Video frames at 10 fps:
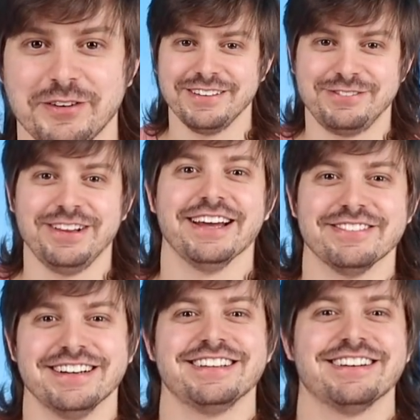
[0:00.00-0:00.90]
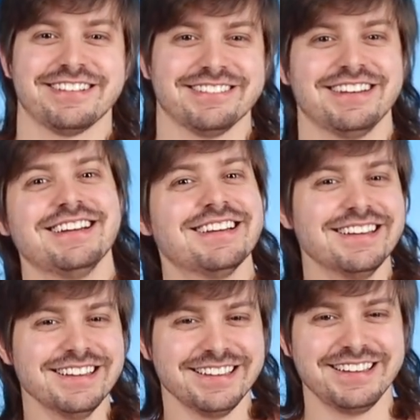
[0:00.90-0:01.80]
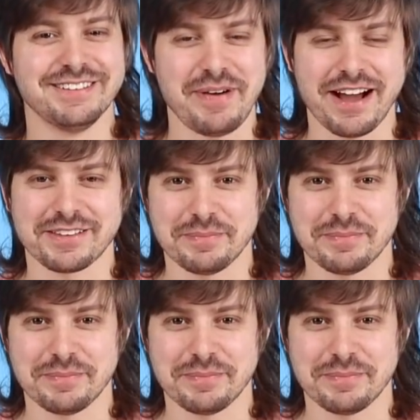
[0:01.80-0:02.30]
in flavor. You know what I mean? Packs a